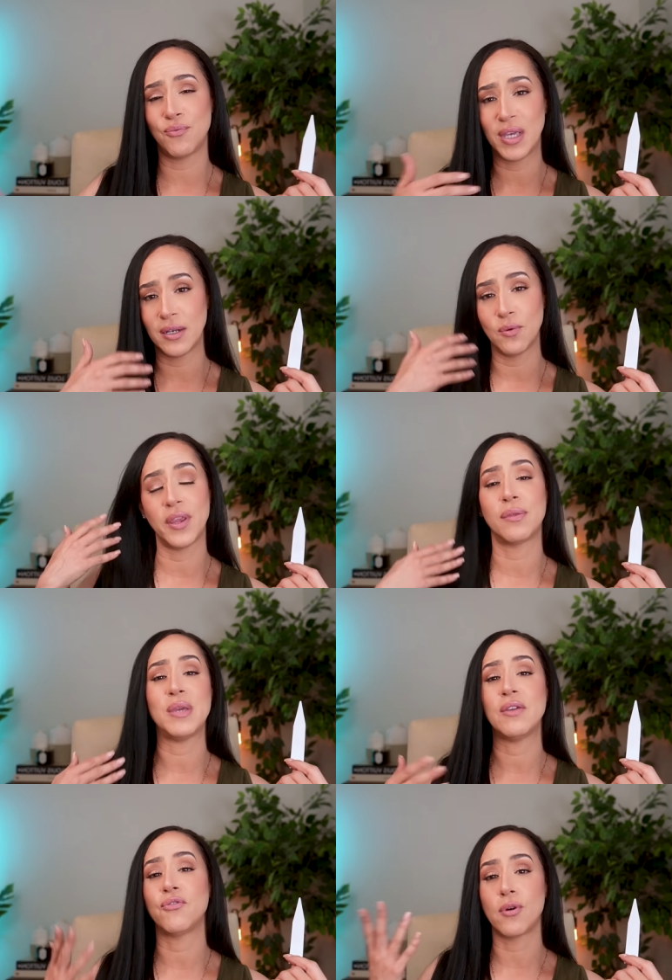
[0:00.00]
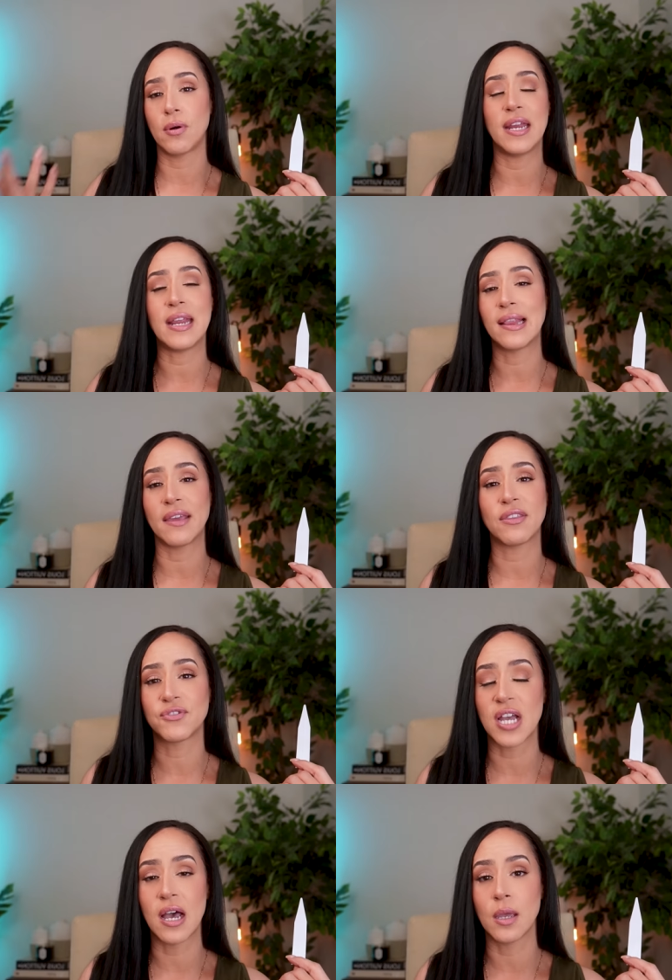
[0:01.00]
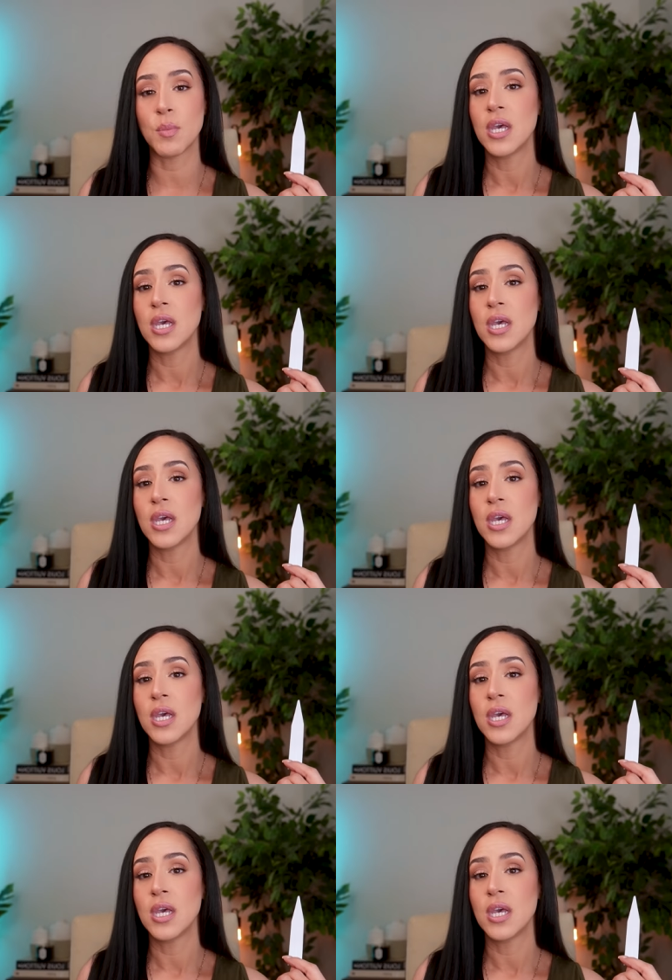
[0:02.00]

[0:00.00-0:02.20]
if you've been with me for any length of